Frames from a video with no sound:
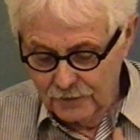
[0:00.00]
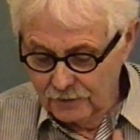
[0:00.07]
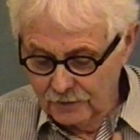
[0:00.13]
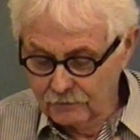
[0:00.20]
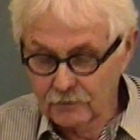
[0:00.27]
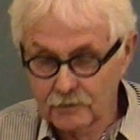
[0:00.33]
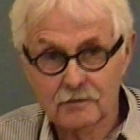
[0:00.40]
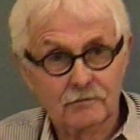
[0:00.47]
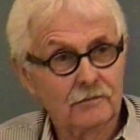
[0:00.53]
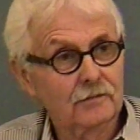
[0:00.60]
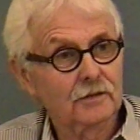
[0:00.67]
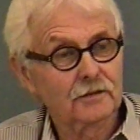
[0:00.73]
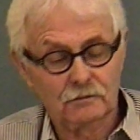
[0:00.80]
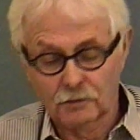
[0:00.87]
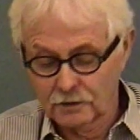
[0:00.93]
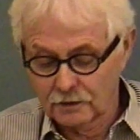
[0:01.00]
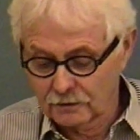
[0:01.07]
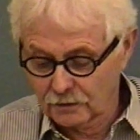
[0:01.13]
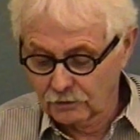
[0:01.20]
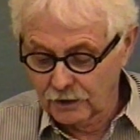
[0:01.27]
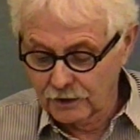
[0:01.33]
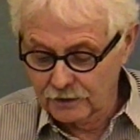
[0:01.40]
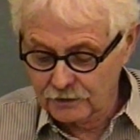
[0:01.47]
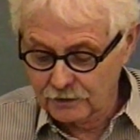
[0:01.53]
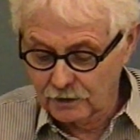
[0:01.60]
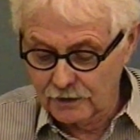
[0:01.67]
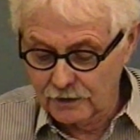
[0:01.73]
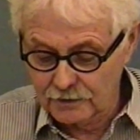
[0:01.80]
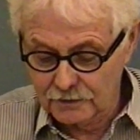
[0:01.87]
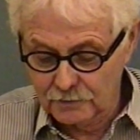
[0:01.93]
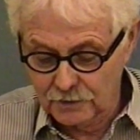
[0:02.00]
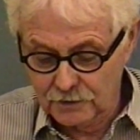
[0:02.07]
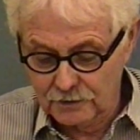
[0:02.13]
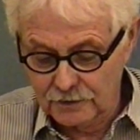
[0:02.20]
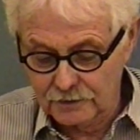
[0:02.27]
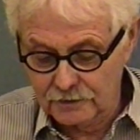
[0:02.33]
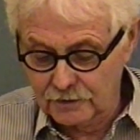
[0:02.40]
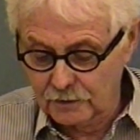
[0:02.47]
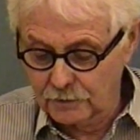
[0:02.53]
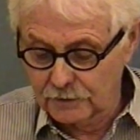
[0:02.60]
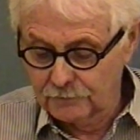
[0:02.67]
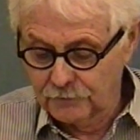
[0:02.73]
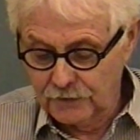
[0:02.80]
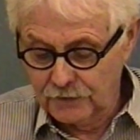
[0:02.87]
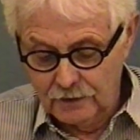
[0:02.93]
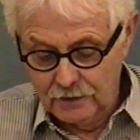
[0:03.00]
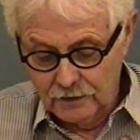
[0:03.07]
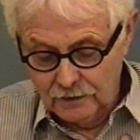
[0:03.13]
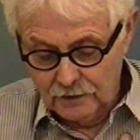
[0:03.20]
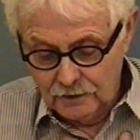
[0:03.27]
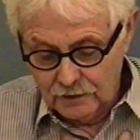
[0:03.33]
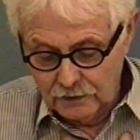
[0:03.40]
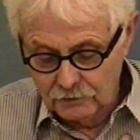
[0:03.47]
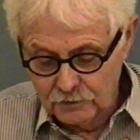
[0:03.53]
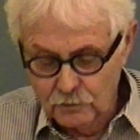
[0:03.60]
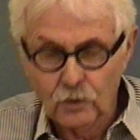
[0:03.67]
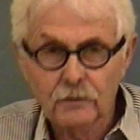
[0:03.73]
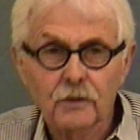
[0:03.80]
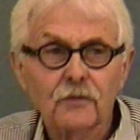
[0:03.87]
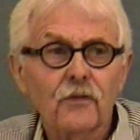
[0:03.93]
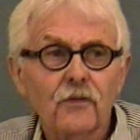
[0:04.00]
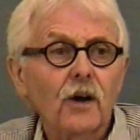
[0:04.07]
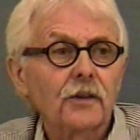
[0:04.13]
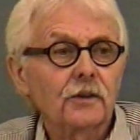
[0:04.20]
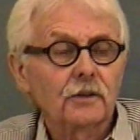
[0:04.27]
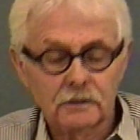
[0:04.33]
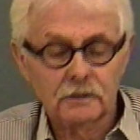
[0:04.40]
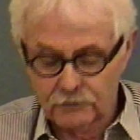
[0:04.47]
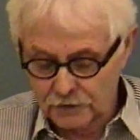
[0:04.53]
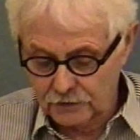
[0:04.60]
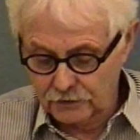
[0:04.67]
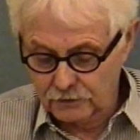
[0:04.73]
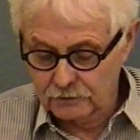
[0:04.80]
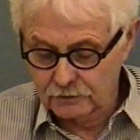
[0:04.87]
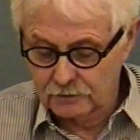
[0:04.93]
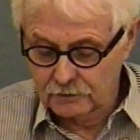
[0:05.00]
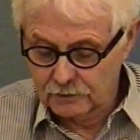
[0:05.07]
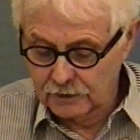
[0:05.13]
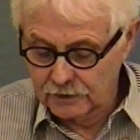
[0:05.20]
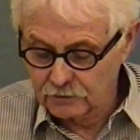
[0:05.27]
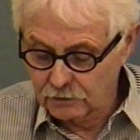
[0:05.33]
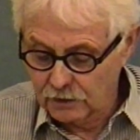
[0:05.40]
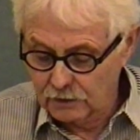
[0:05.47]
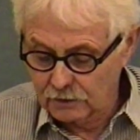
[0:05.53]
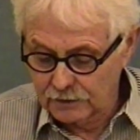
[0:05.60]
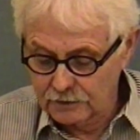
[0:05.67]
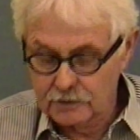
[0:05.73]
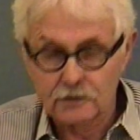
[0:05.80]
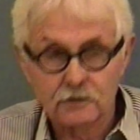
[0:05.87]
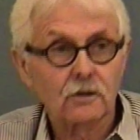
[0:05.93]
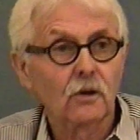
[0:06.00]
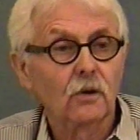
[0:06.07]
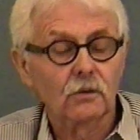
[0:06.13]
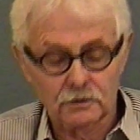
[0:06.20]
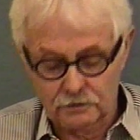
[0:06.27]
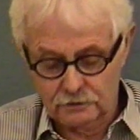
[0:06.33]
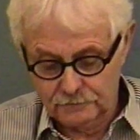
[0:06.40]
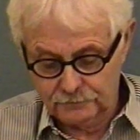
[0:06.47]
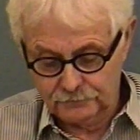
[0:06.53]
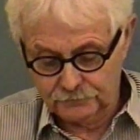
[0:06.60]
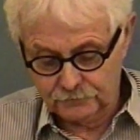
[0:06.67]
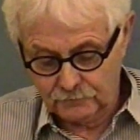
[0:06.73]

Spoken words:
He was just one of the greatest guys, as my dad said, but he was more of a fatherly figure as well as his coach.